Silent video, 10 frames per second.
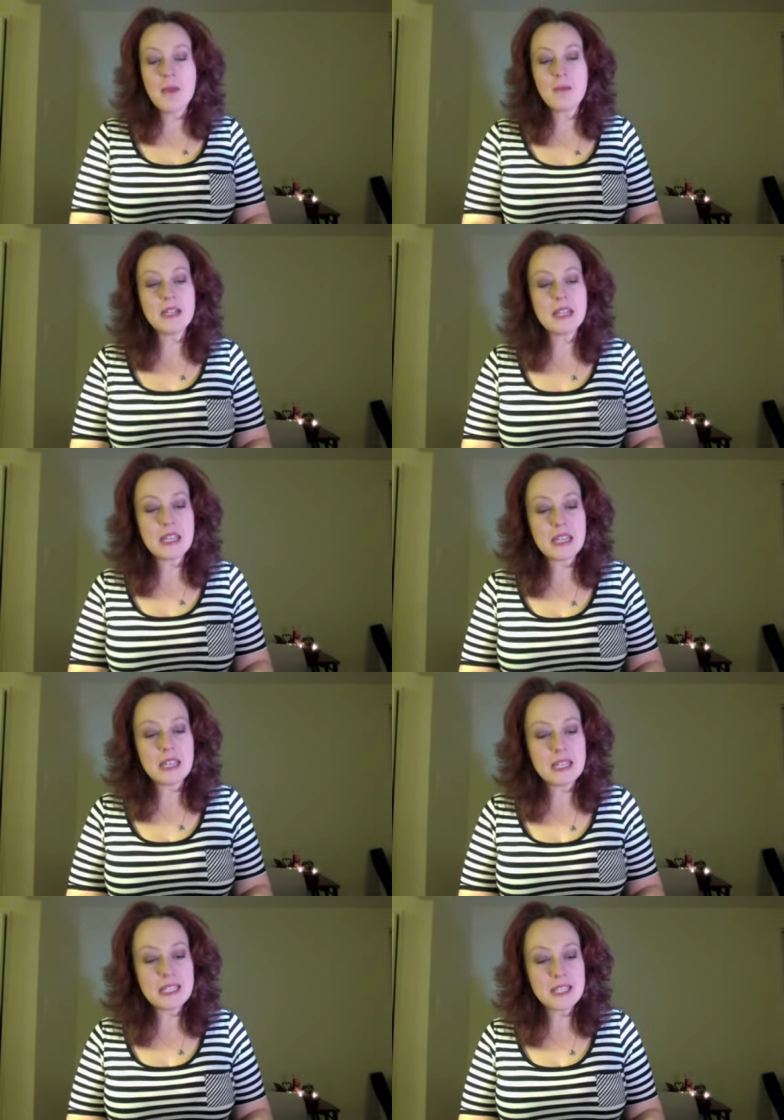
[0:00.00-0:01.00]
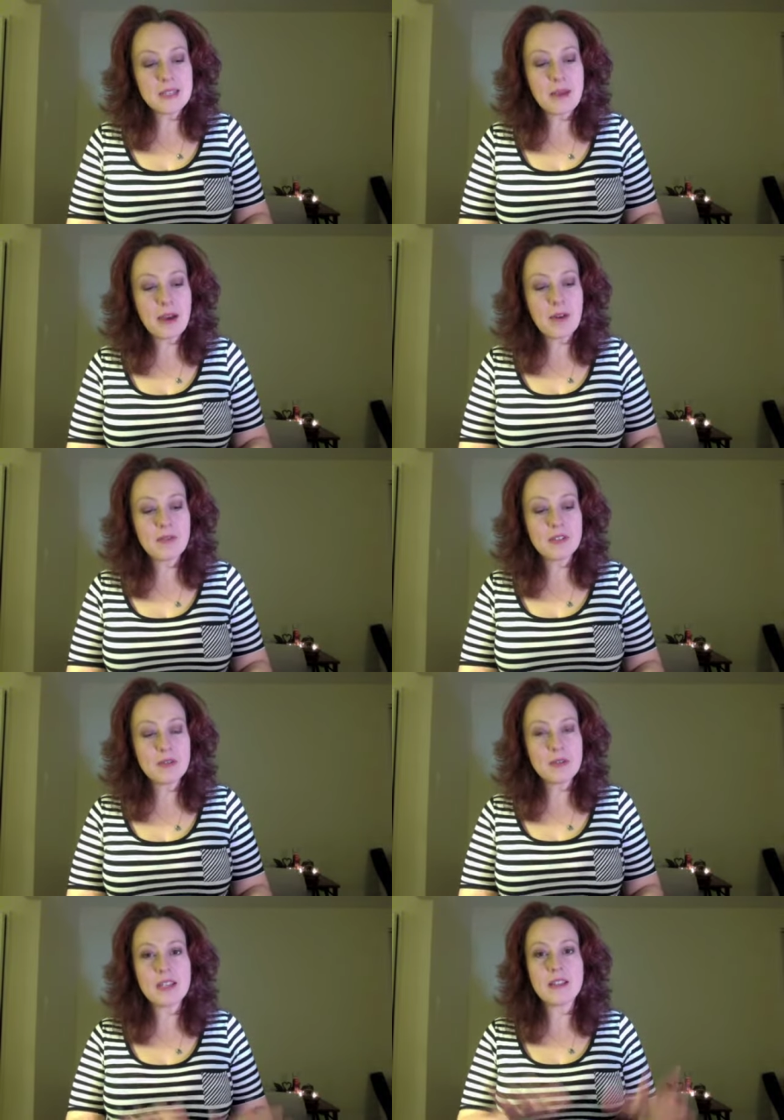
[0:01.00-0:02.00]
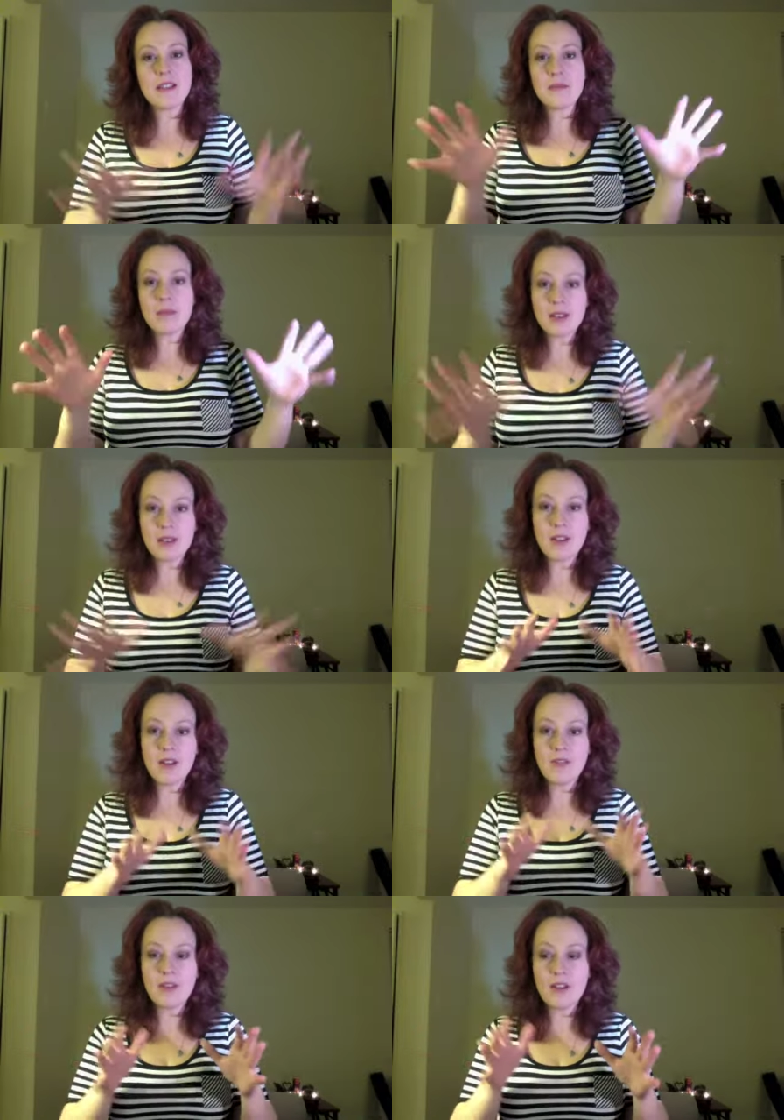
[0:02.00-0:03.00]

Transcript: But this is about using the month of,